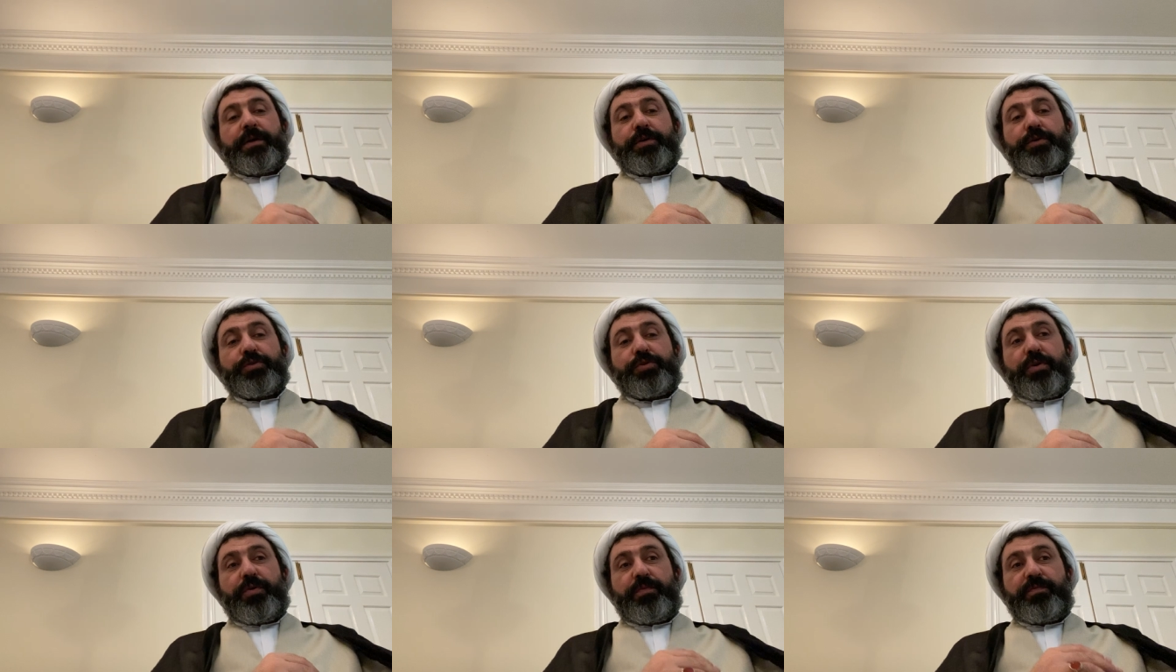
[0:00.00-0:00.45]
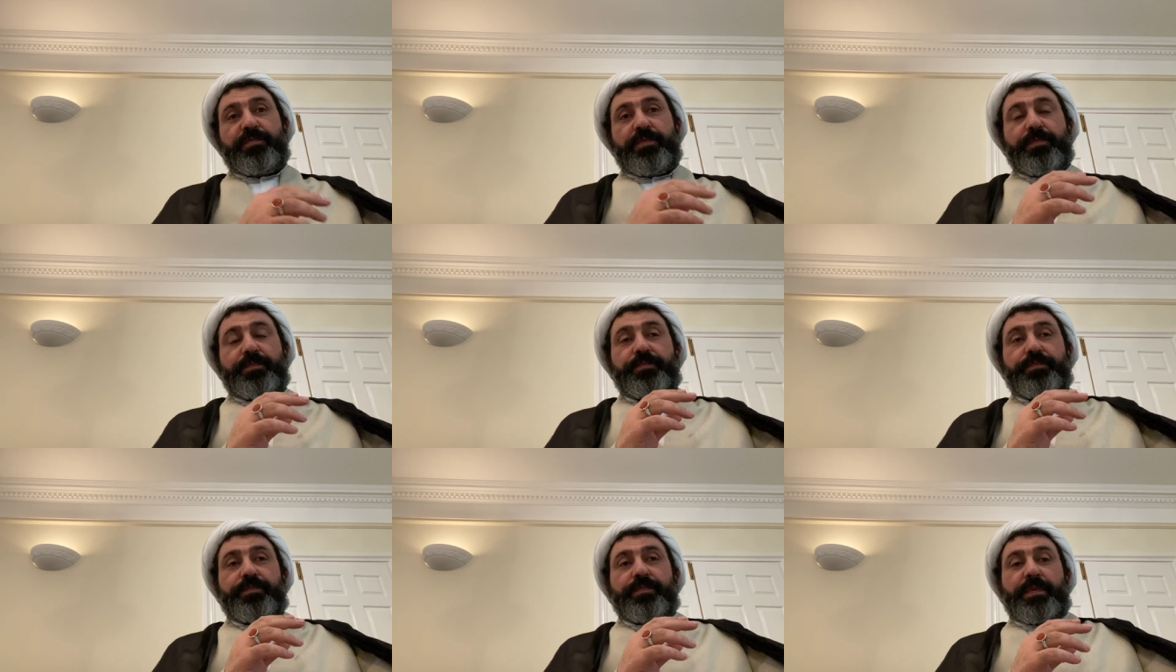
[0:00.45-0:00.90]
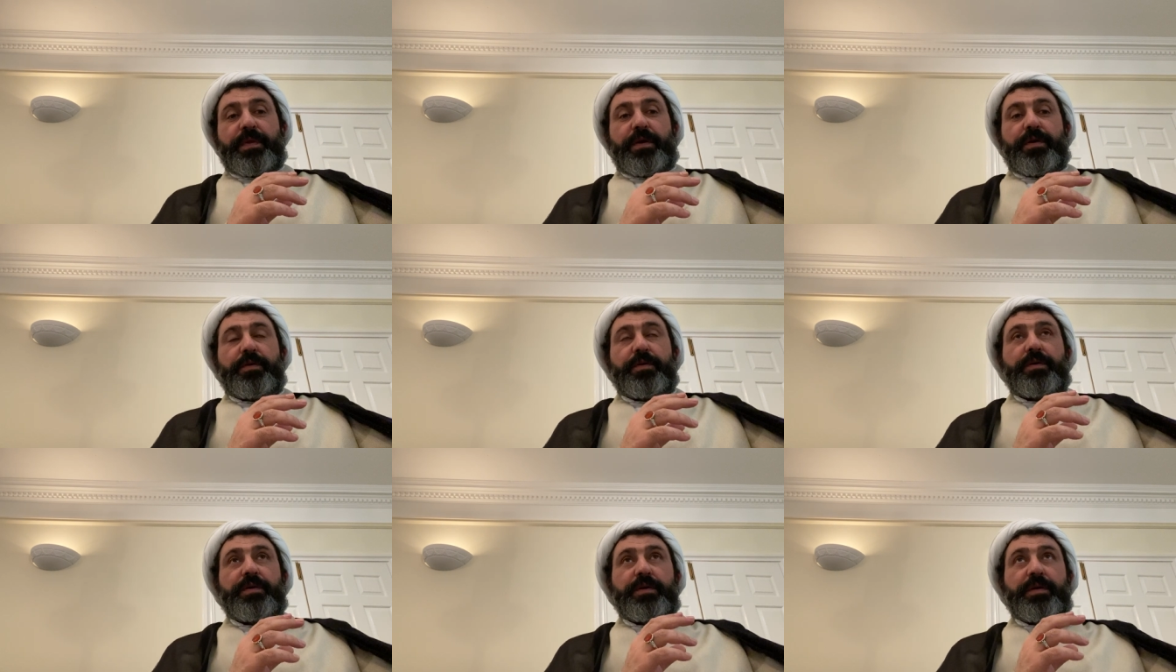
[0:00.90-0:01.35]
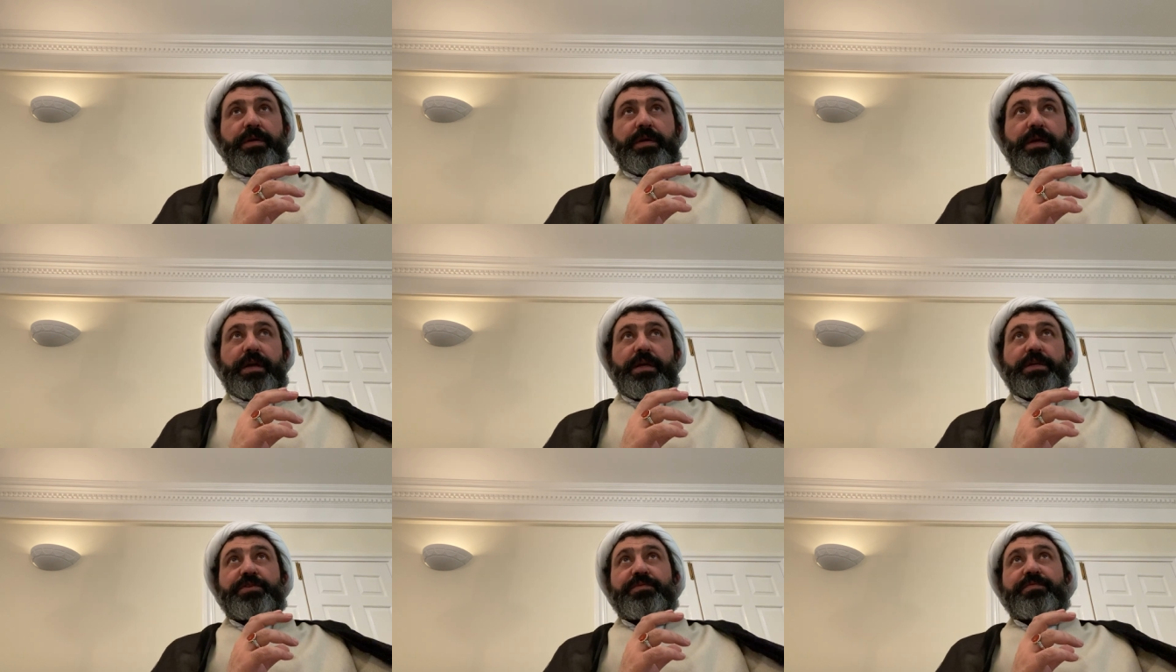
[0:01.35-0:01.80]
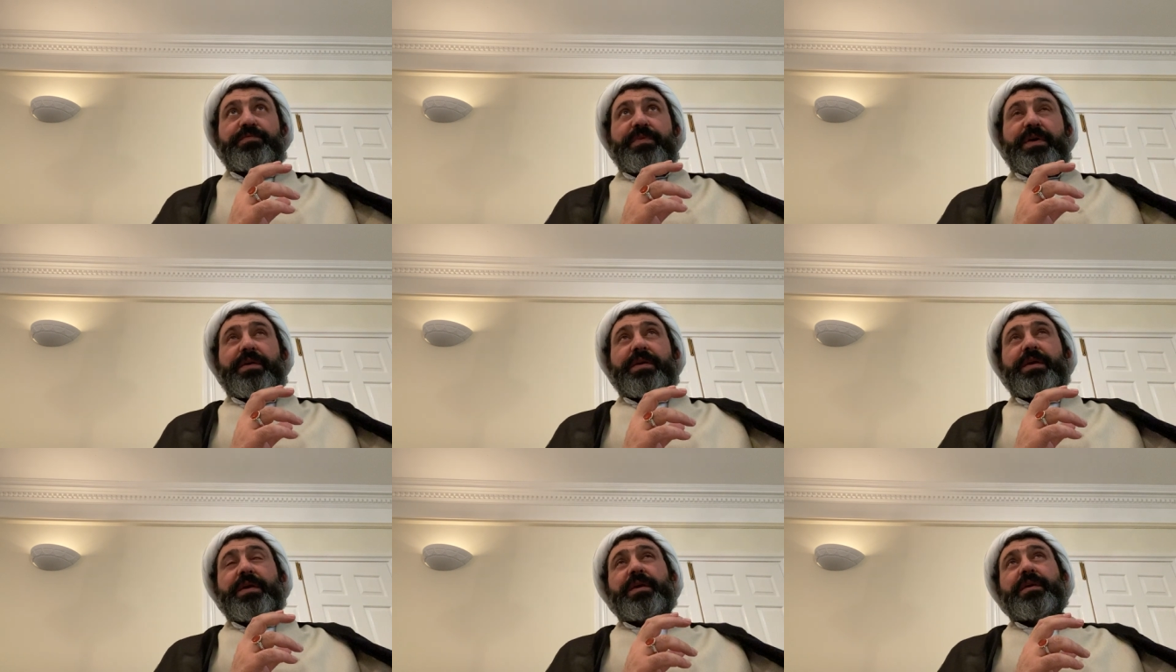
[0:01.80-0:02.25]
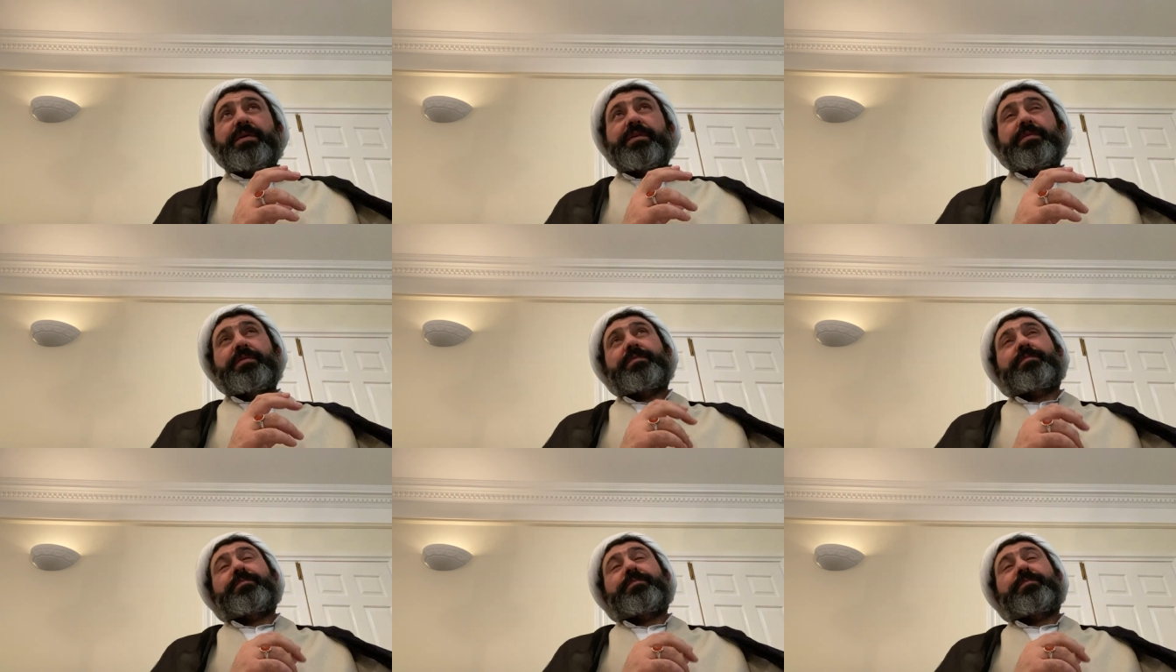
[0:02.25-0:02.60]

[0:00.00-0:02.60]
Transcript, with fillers: So it's very